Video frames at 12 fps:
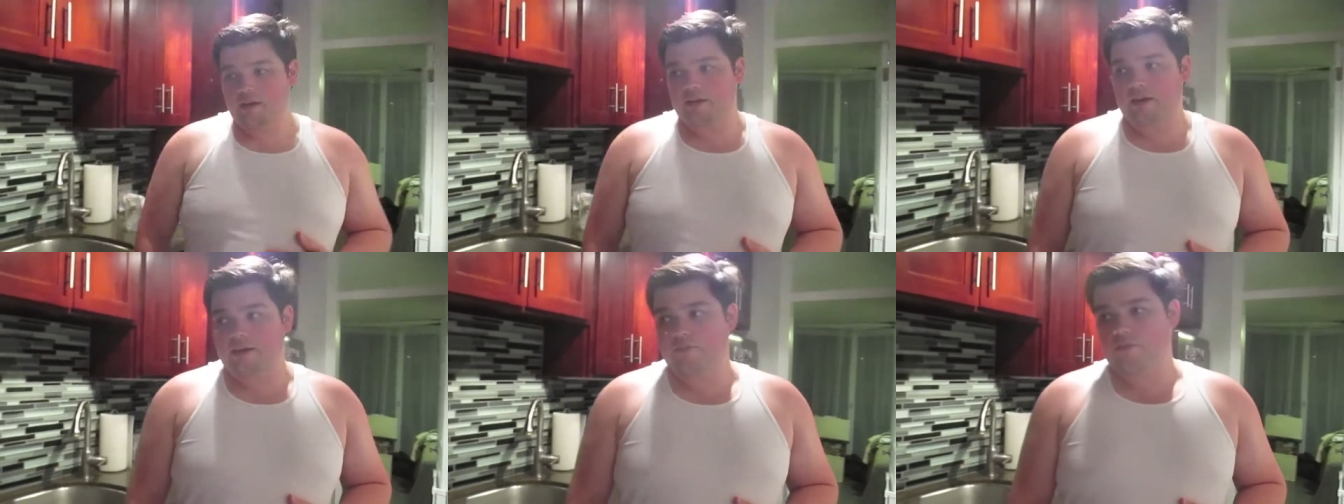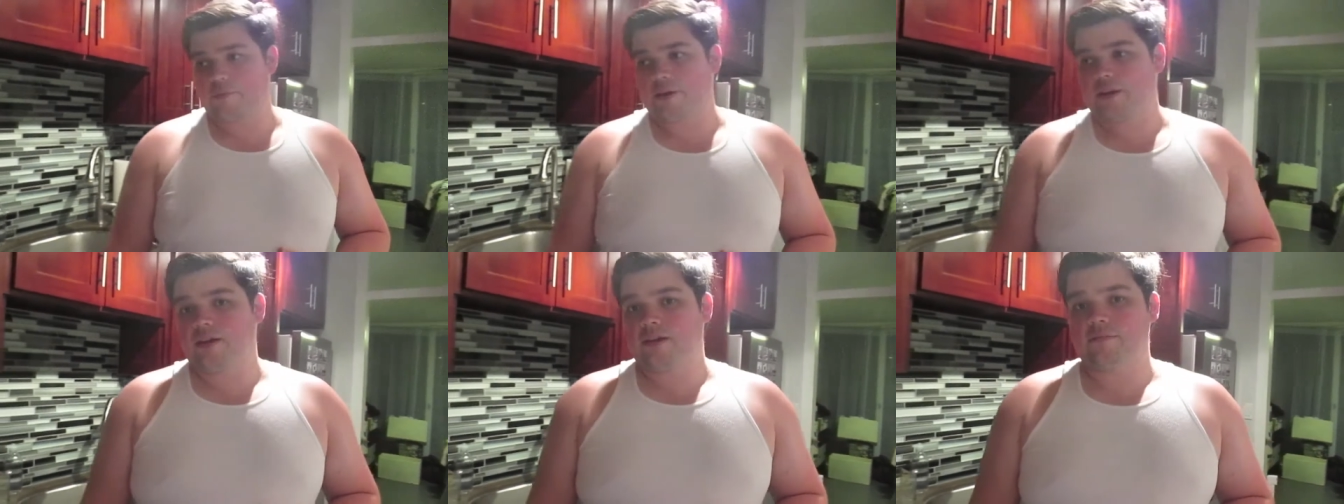Good night,
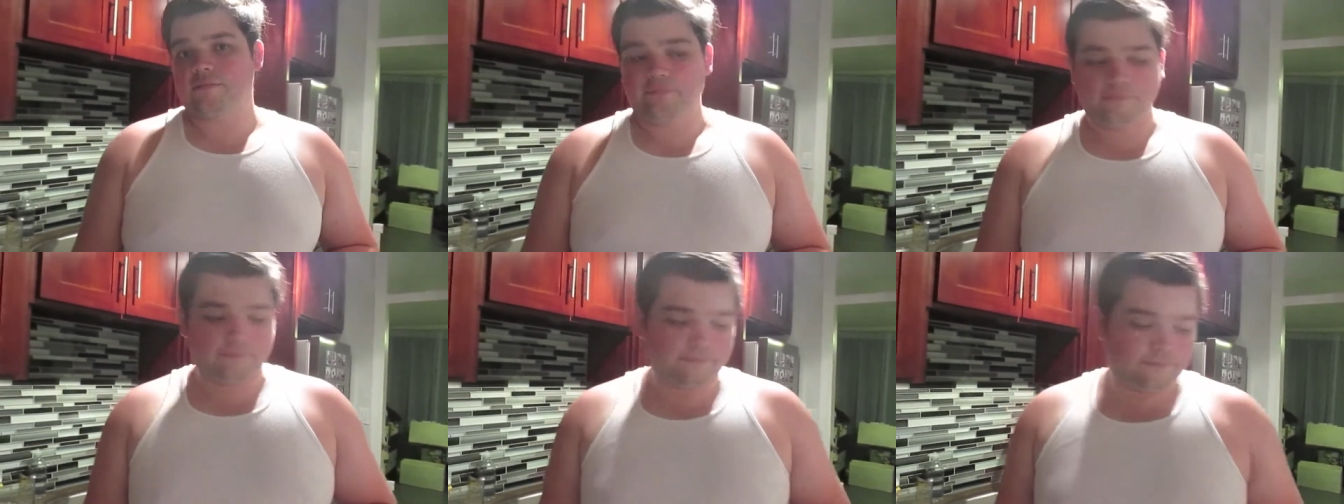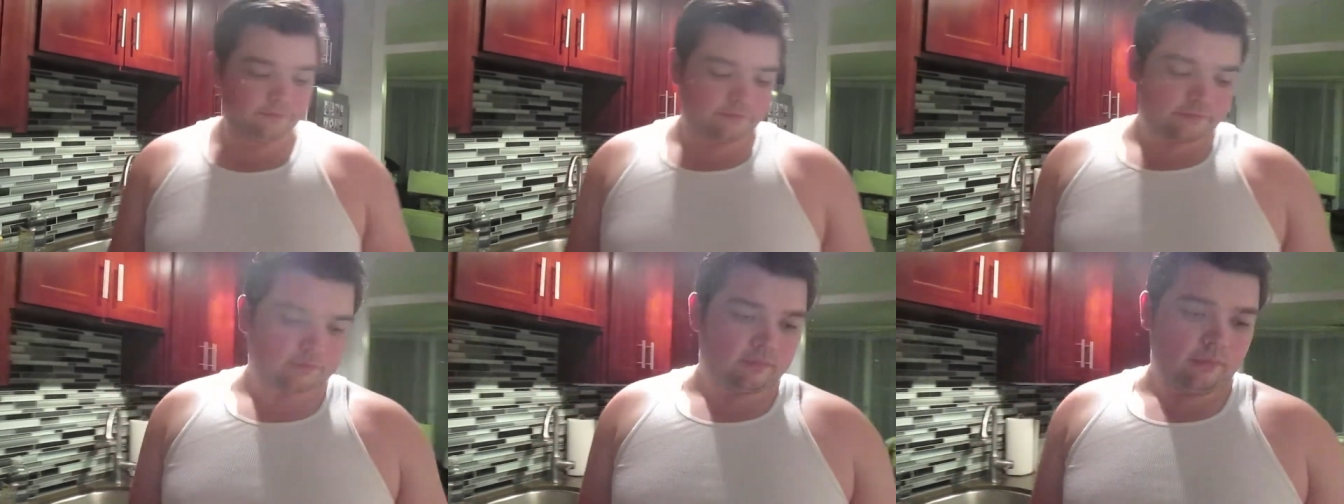everybody.
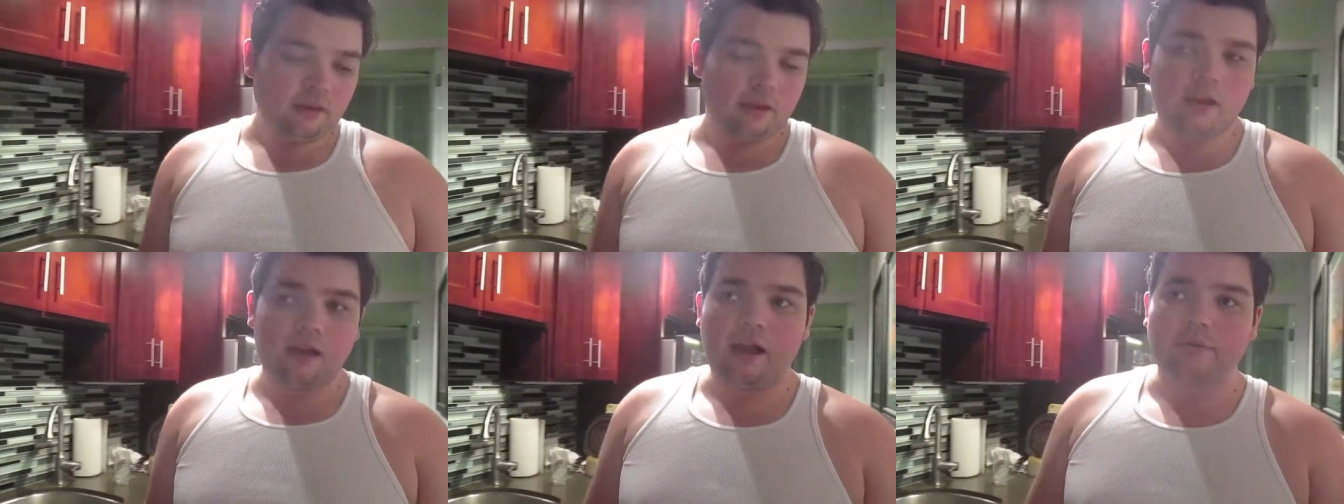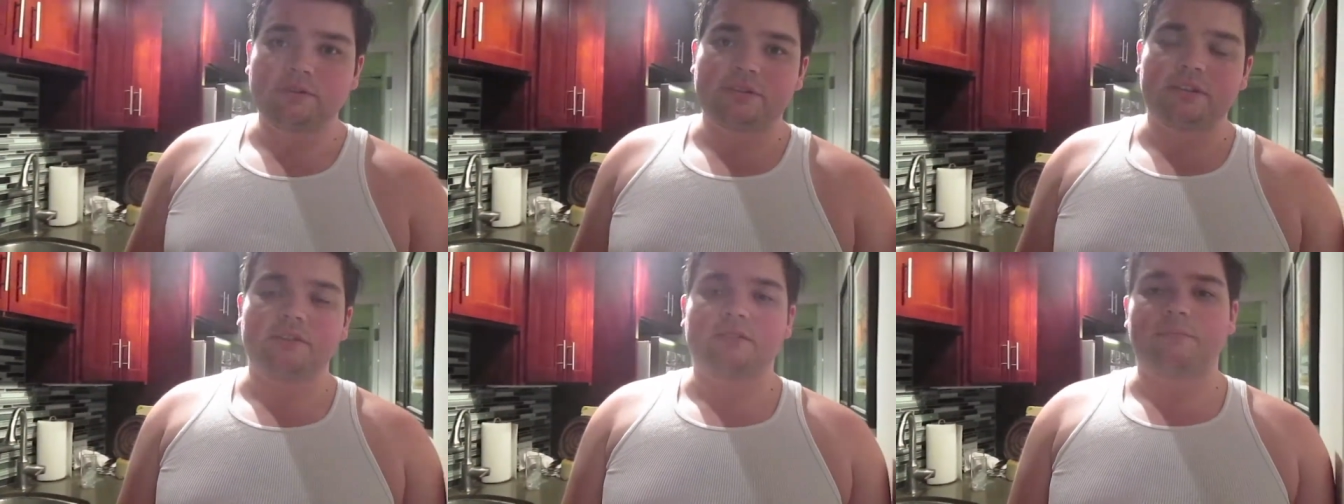I will
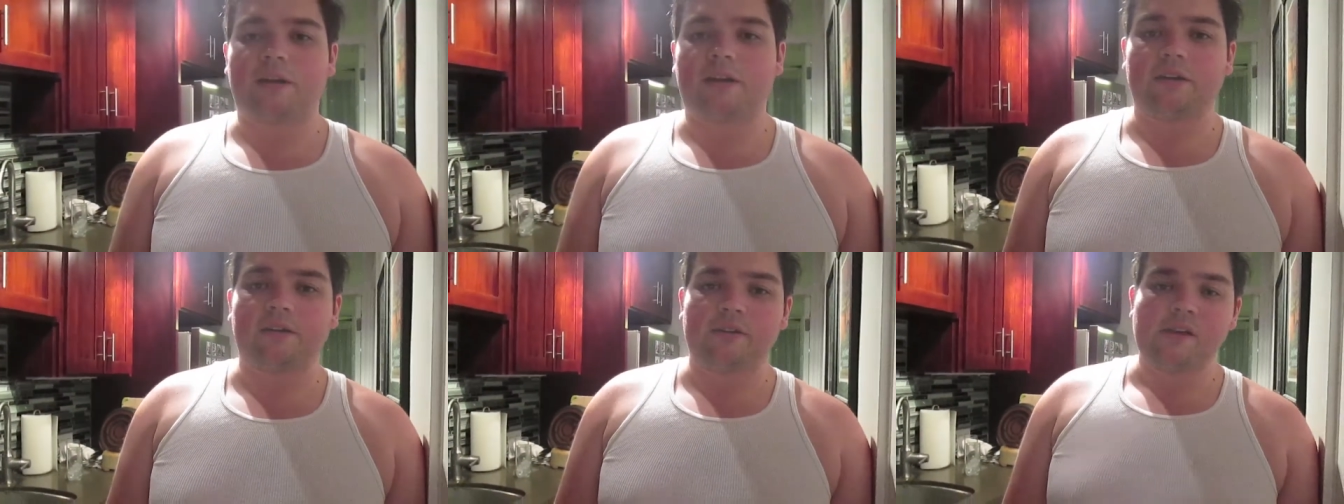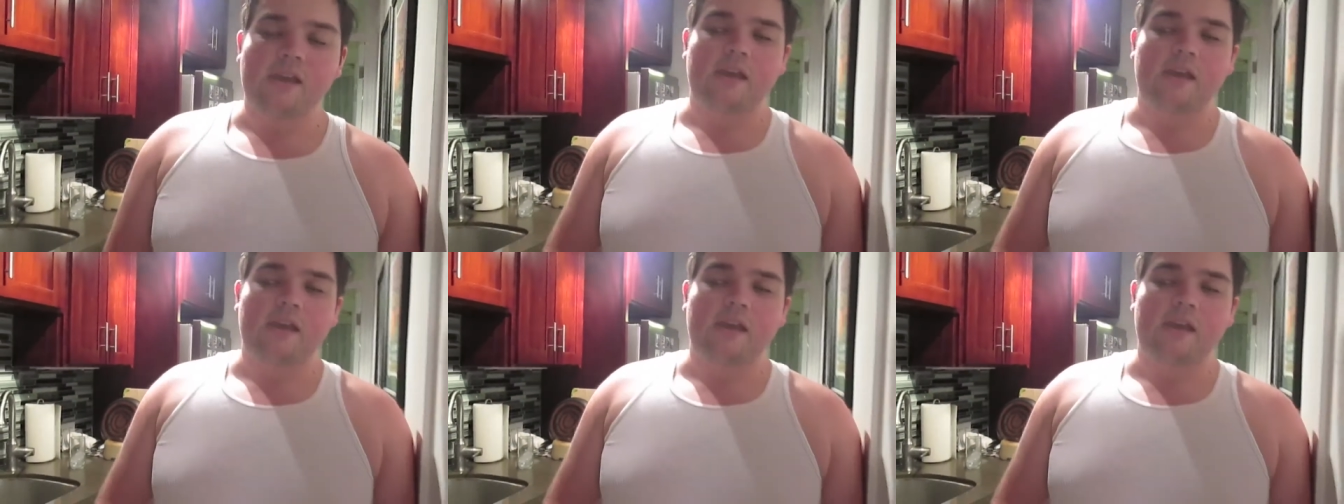see you tomorrow.